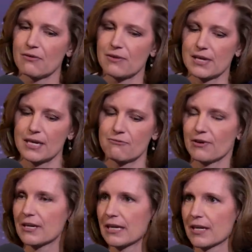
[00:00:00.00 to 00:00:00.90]
then
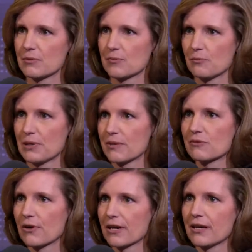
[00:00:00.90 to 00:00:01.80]
it
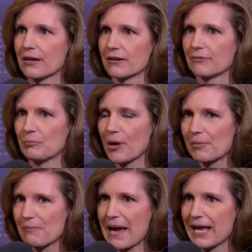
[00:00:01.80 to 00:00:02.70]
becomes very
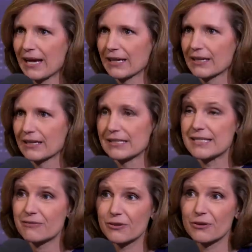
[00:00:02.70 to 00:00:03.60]
problematic
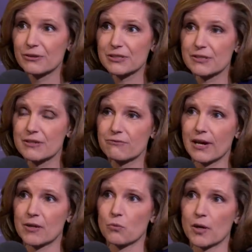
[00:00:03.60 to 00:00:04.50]
and difficult to
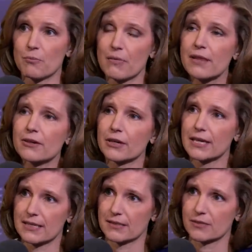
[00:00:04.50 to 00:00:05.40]
define what a mother
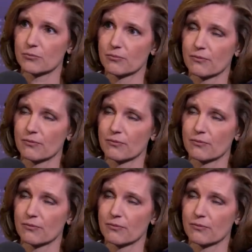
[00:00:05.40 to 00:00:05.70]
is,